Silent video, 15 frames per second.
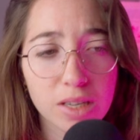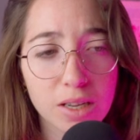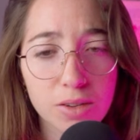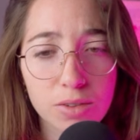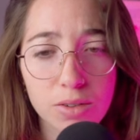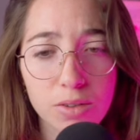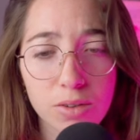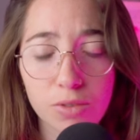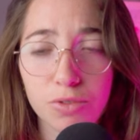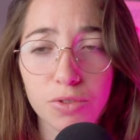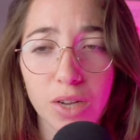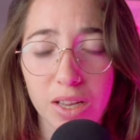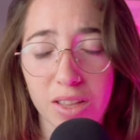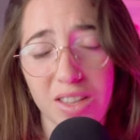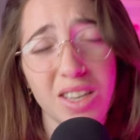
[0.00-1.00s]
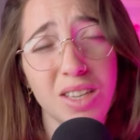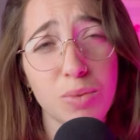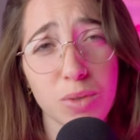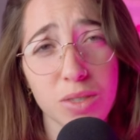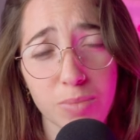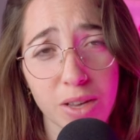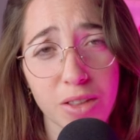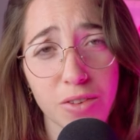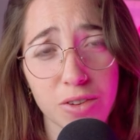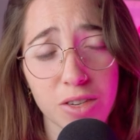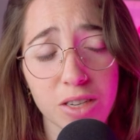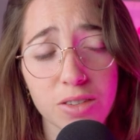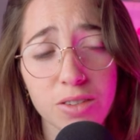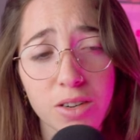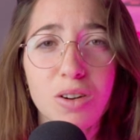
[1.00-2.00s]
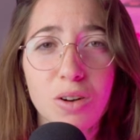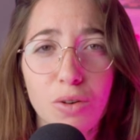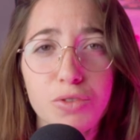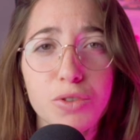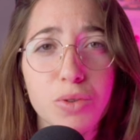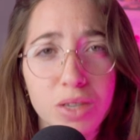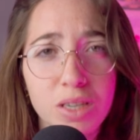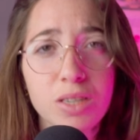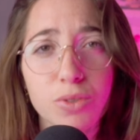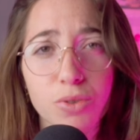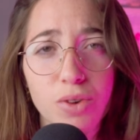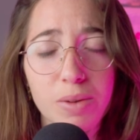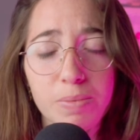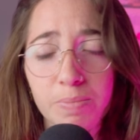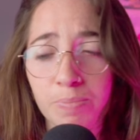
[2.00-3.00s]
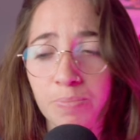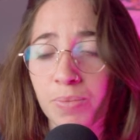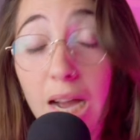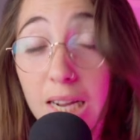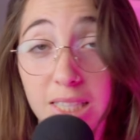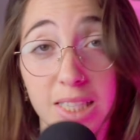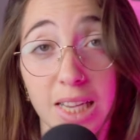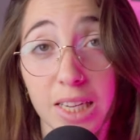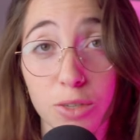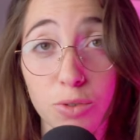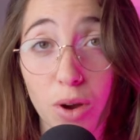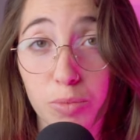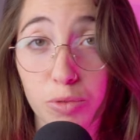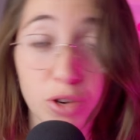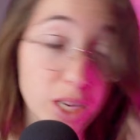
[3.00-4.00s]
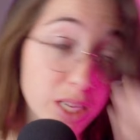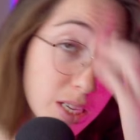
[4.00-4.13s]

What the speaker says: year I think it was my third year of doing Instagram, I decided to upgrade.